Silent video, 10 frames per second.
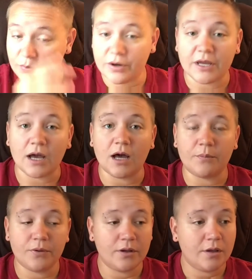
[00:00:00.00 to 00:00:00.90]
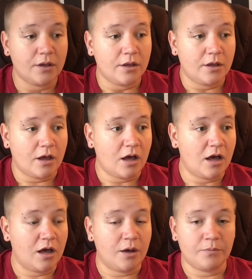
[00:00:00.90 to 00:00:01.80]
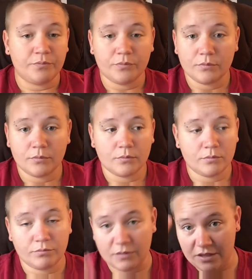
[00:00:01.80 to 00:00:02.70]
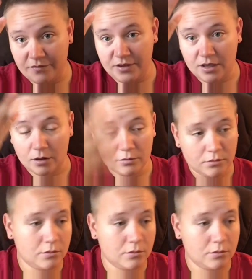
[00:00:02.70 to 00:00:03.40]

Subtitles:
putting up in the video